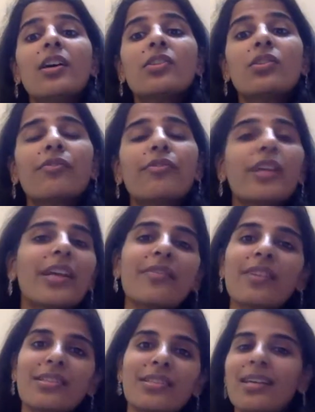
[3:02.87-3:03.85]
So
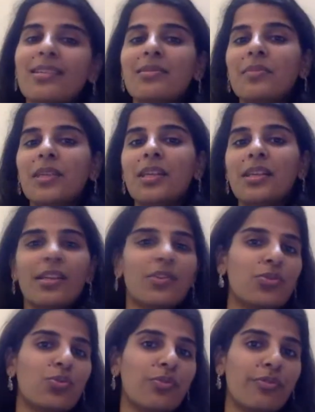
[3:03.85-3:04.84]
forgiveness doesn't mean
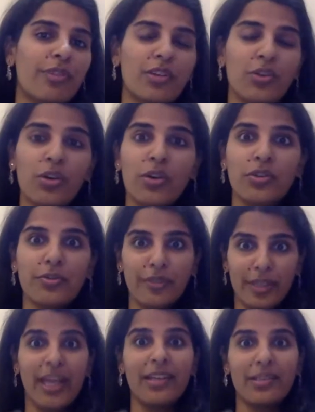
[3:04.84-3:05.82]
that you're going to
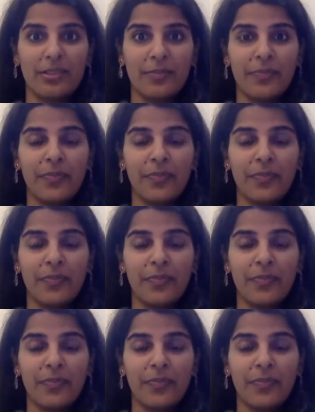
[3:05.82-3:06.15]
forget.